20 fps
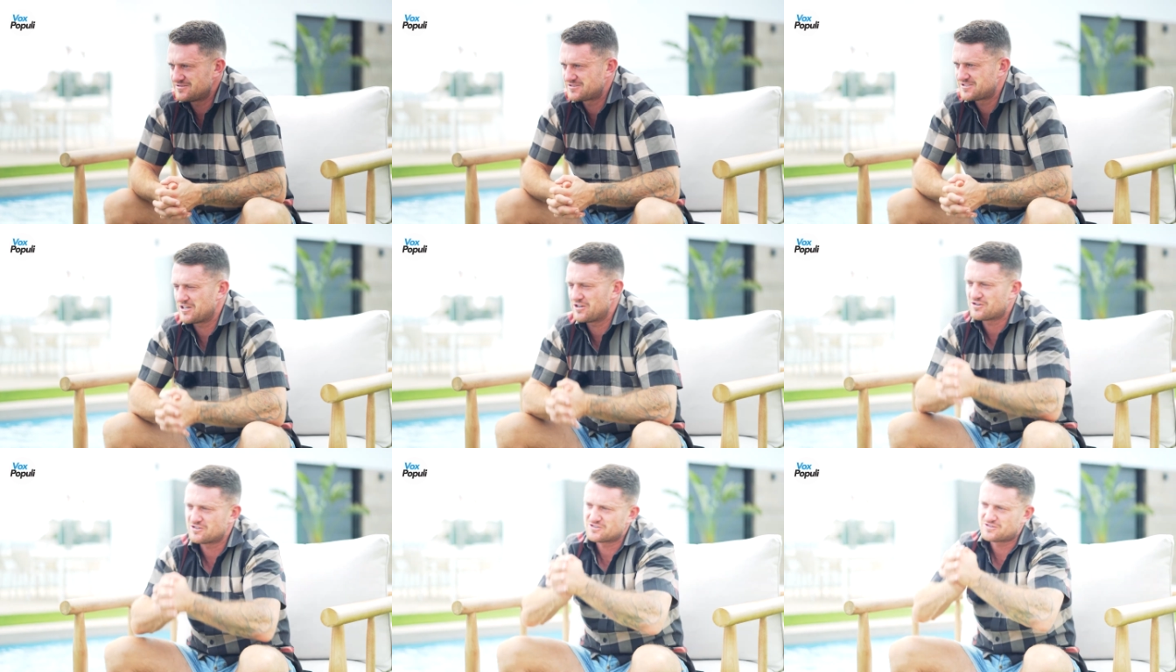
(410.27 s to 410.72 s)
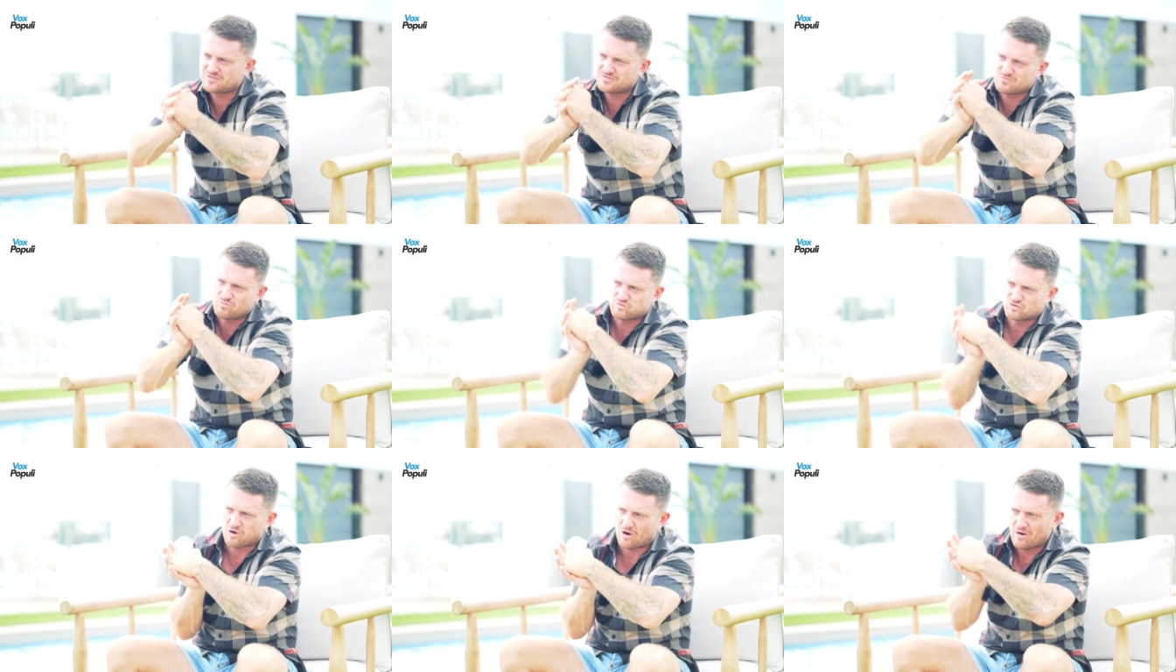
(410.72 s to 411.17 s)
so that you can
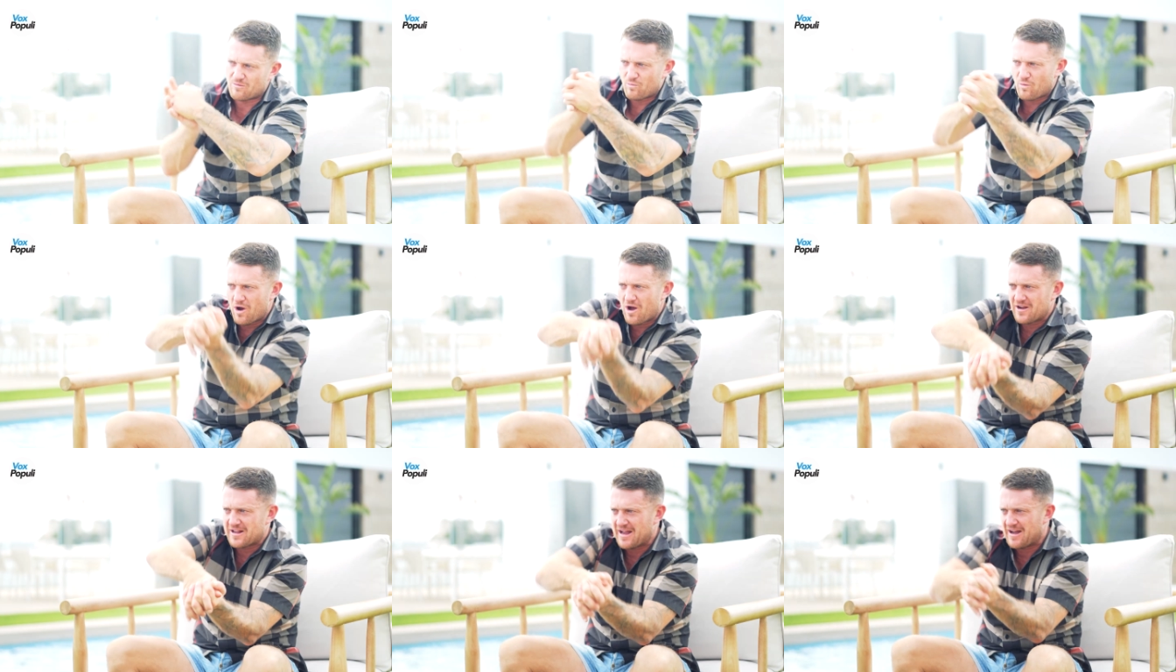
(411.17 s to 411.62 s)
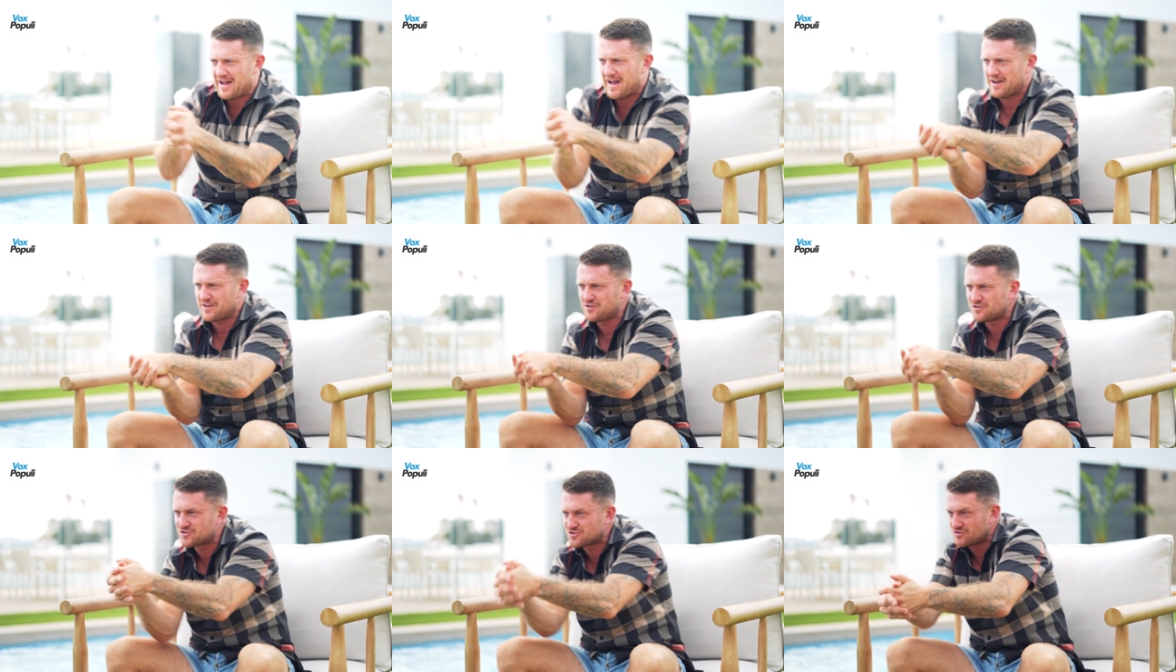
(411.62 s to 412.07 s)
try and work out
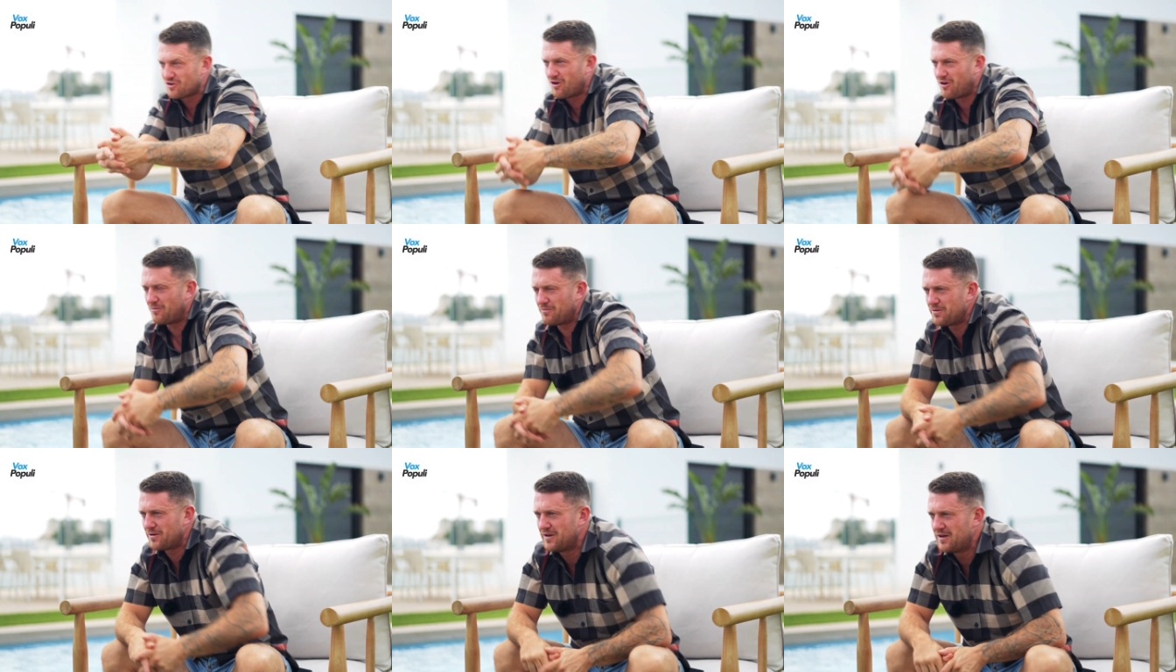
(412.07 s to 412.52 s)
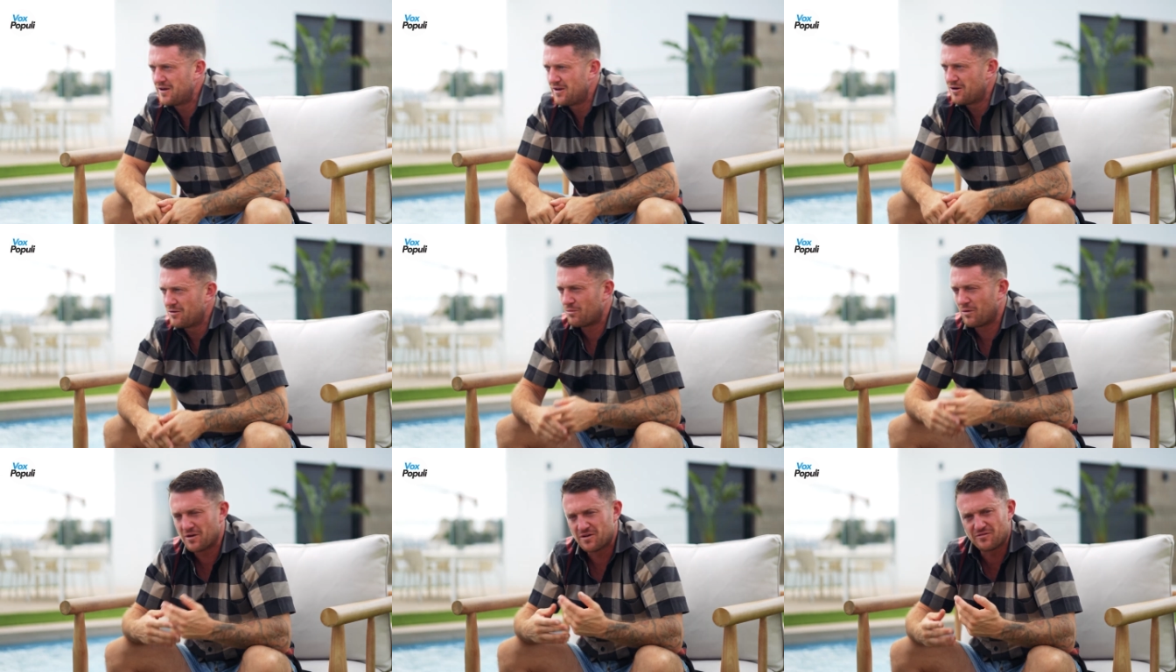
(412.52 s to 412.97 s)
how you stop
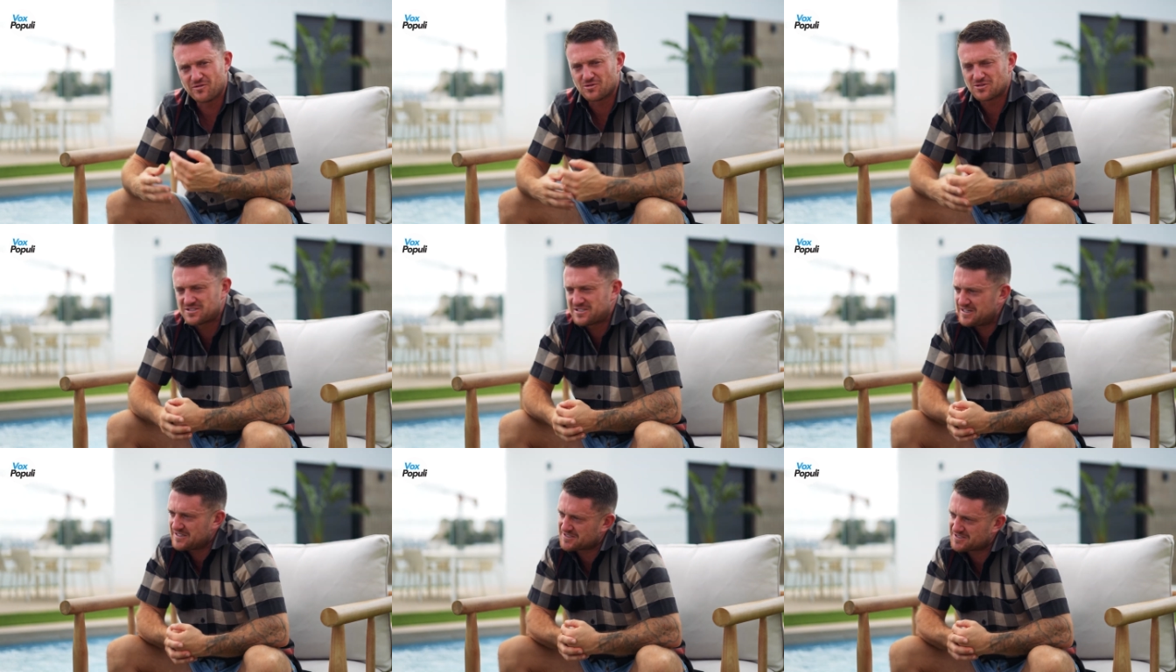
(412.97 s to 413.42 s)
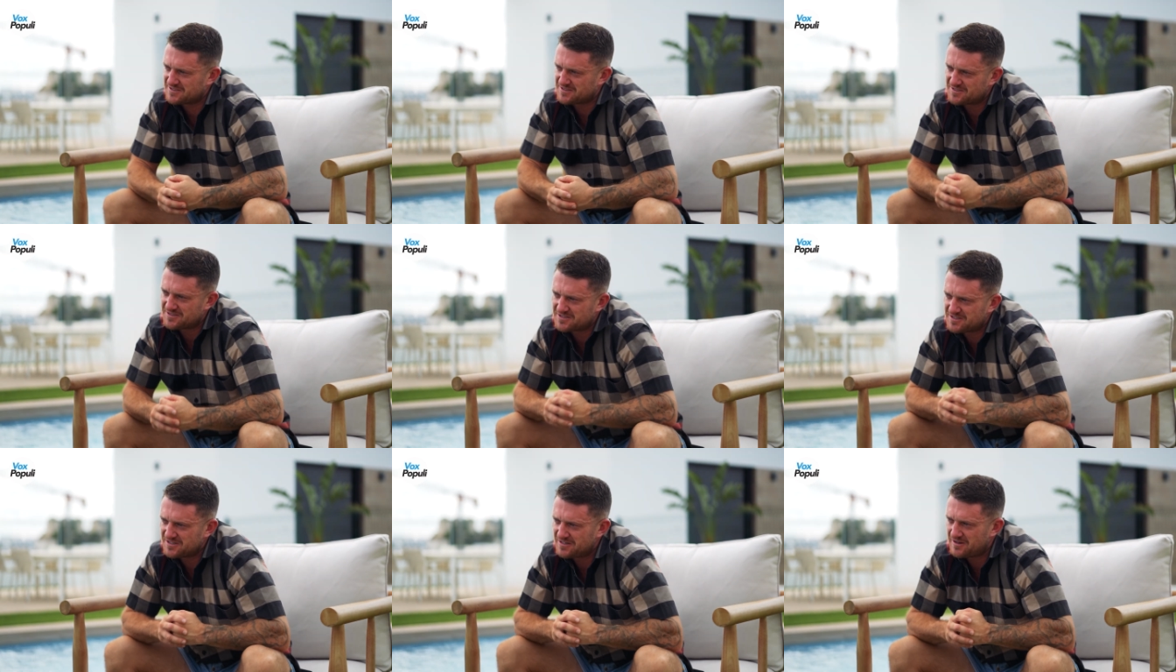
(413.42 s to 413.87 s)
one of your
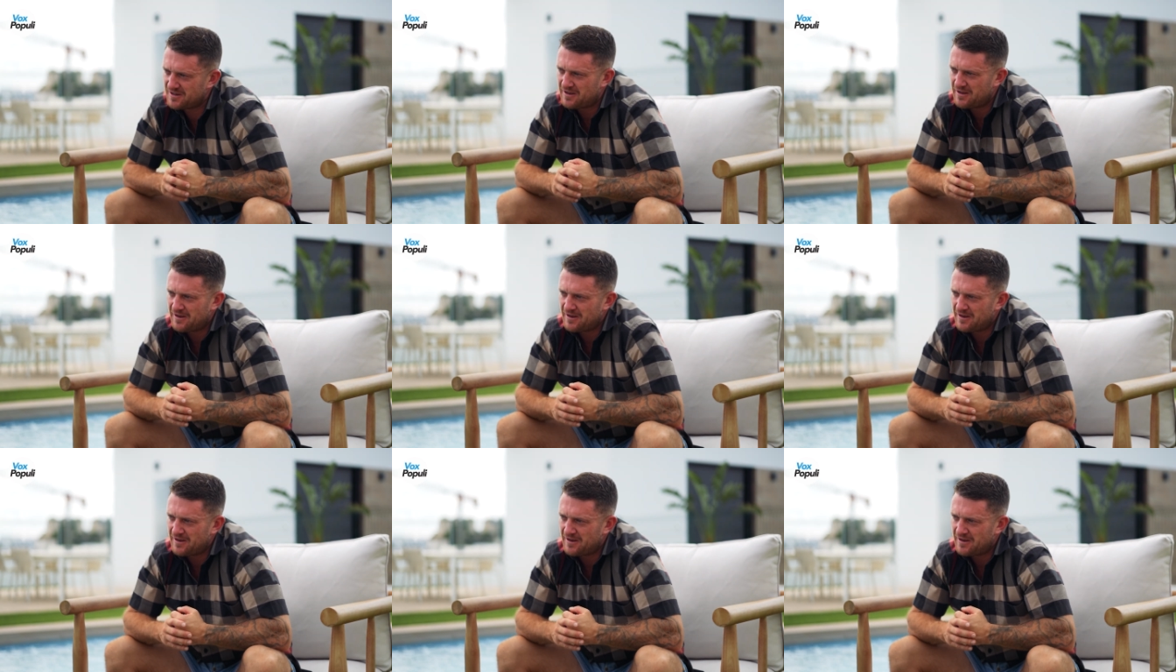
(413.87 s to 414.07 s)
citizens.